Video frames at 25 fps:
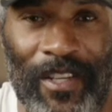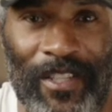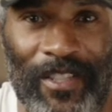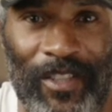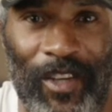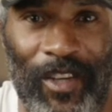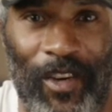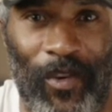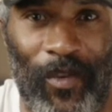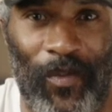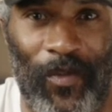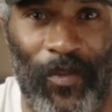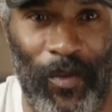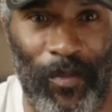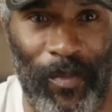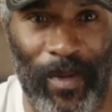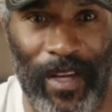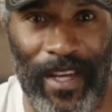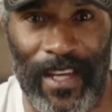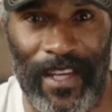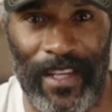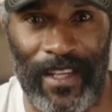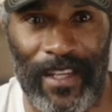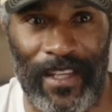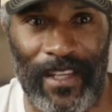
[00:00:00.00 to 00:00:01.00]
so for
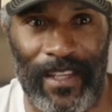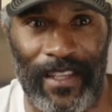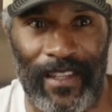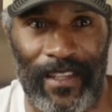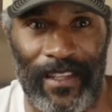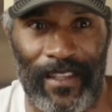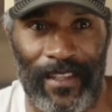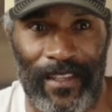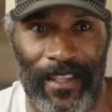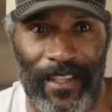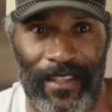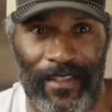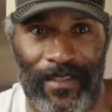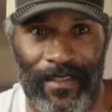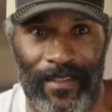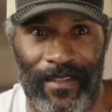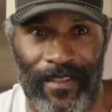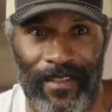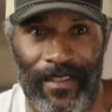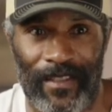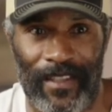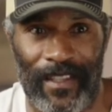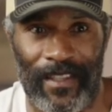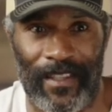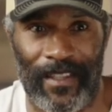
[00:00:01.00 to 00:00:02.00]
me
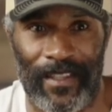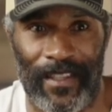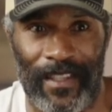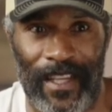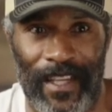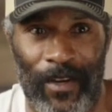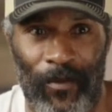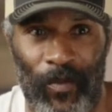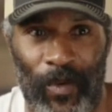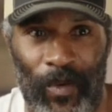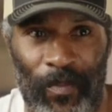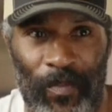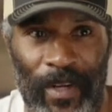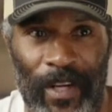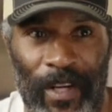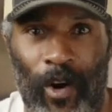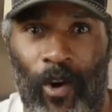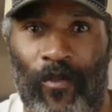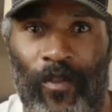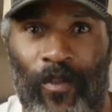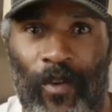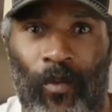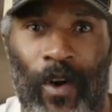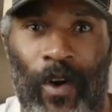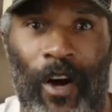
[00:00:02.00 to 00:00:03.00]
it's it would be
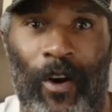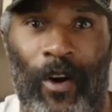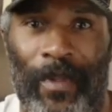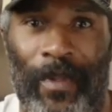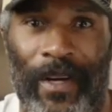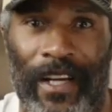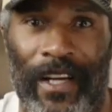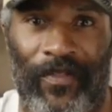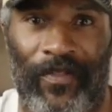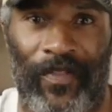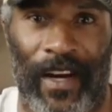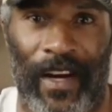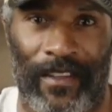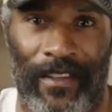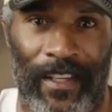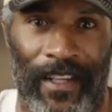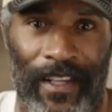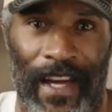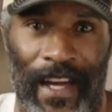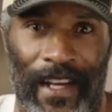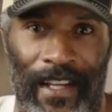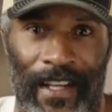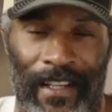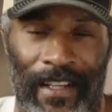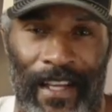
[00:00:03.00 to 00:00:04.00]
overwhelming if i
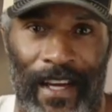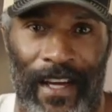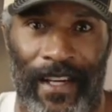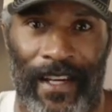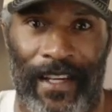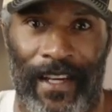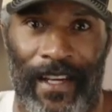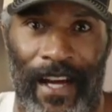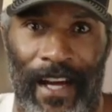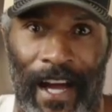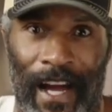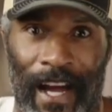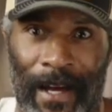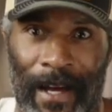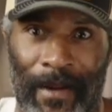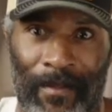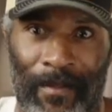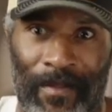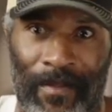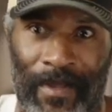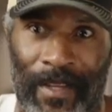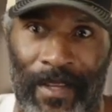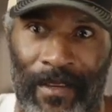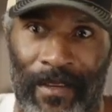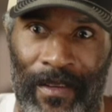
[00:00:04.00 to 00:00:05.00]
look at it like
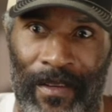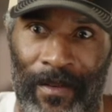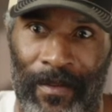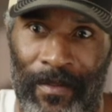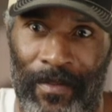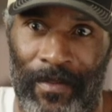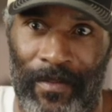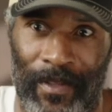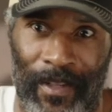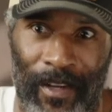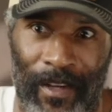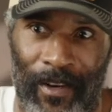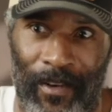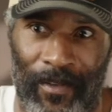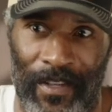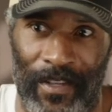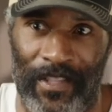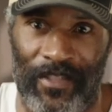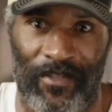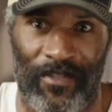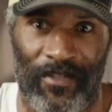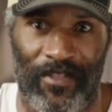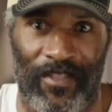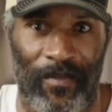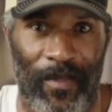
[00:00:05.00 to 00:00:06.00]
i'm the you know
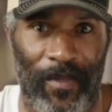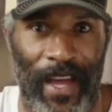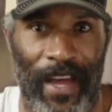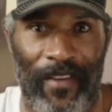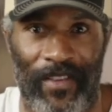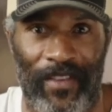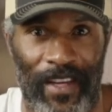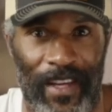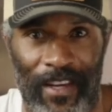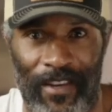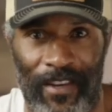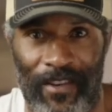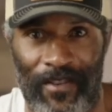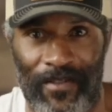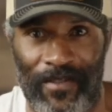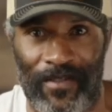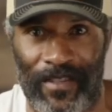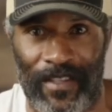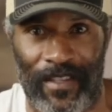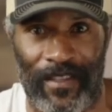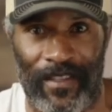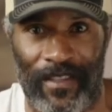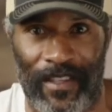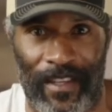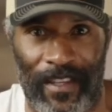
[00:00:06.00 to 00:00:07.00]
these are some heavy
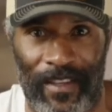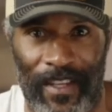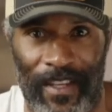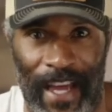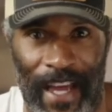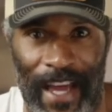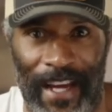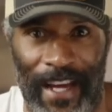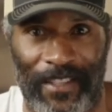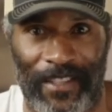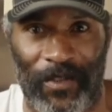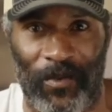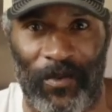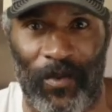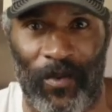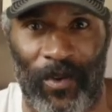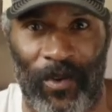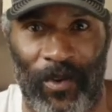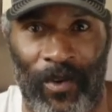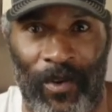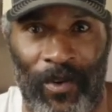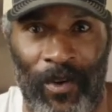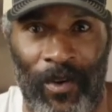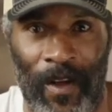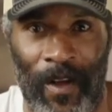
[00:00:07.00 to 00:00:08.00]
hitters in, in the acting
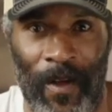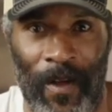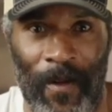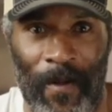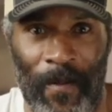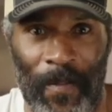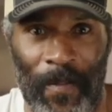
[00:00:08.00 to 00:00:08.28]
world